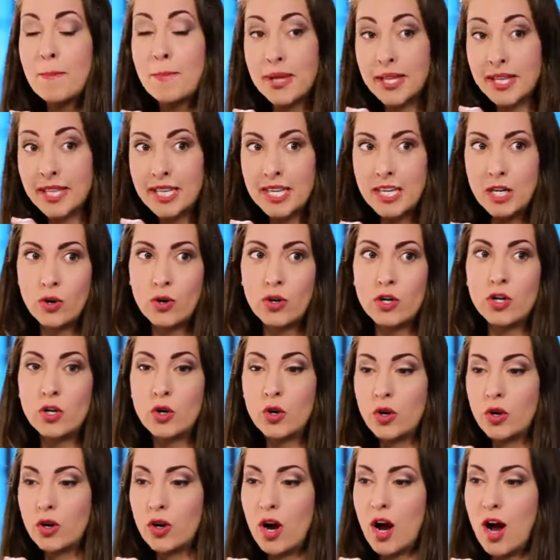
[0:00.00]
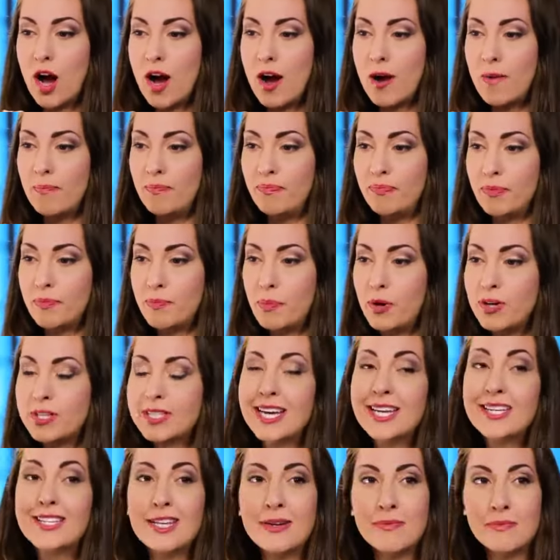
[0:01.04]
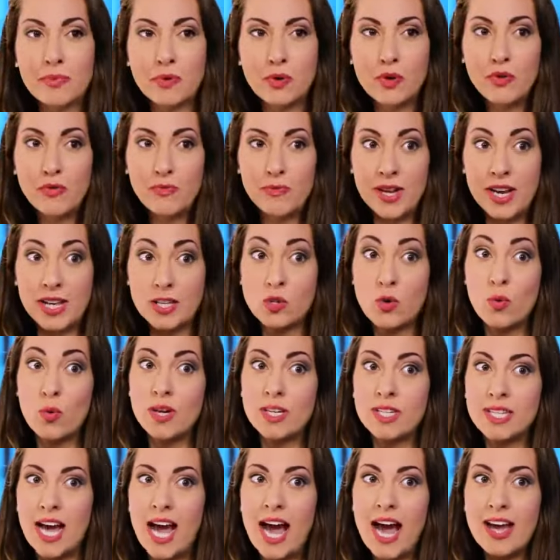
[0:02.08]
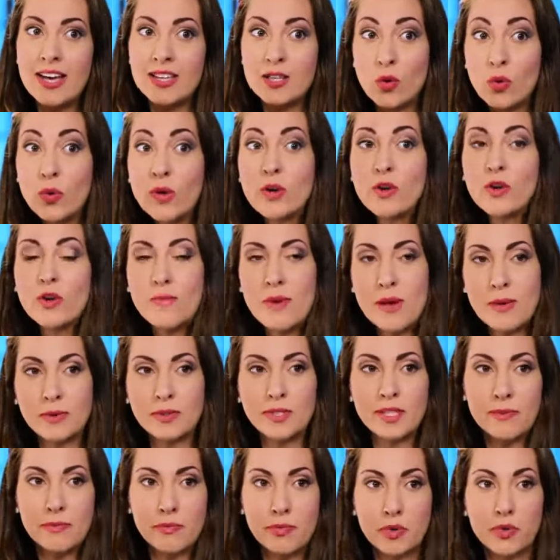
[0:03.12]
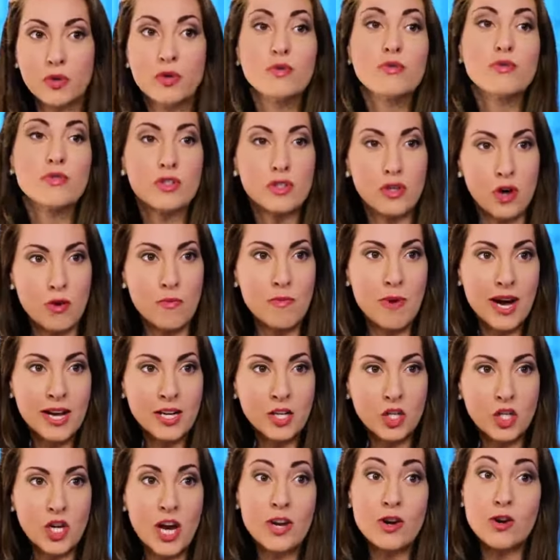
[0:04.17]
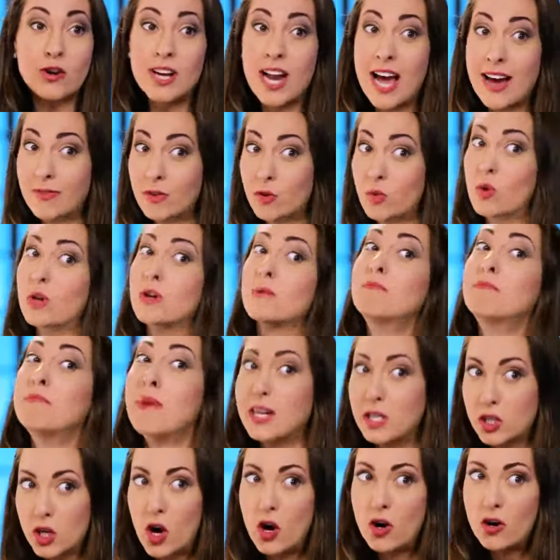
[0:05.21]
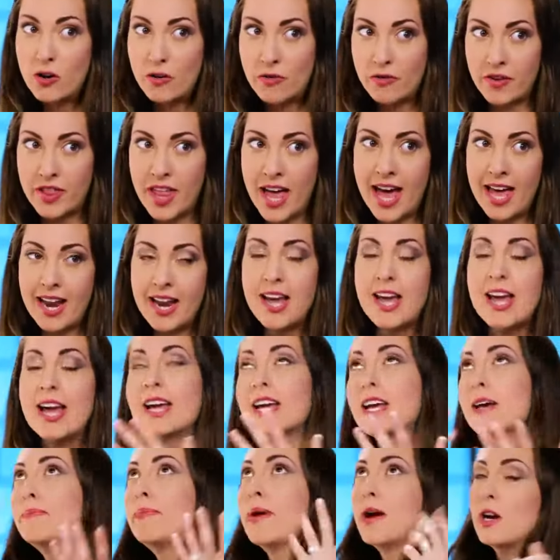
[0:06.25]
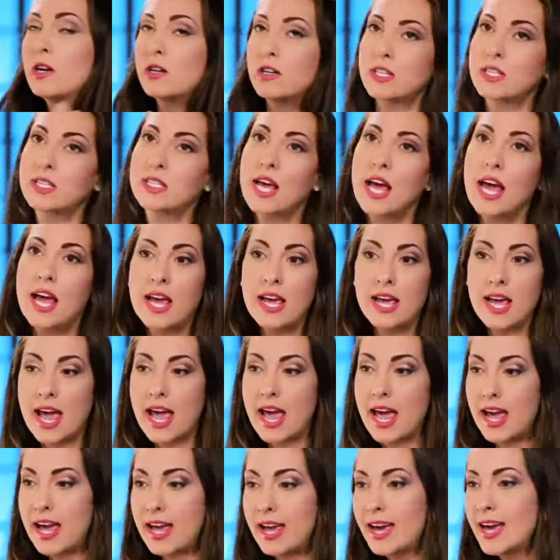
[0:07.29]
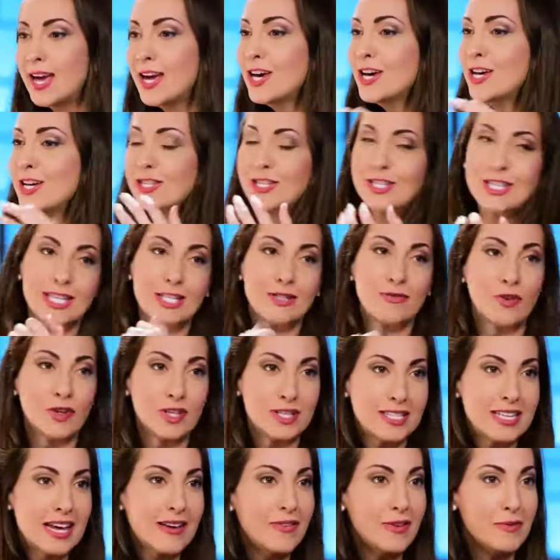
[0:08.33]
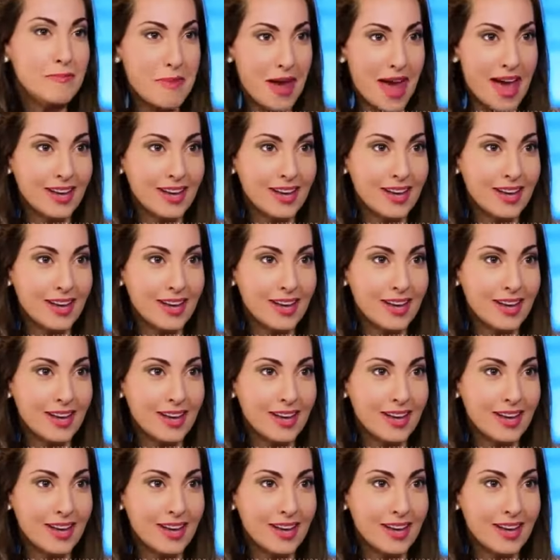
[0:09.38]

ability or your percent improvement is only going to be able to improve so much, and you're going to have to work much harder for that compared to, say, a 6'7"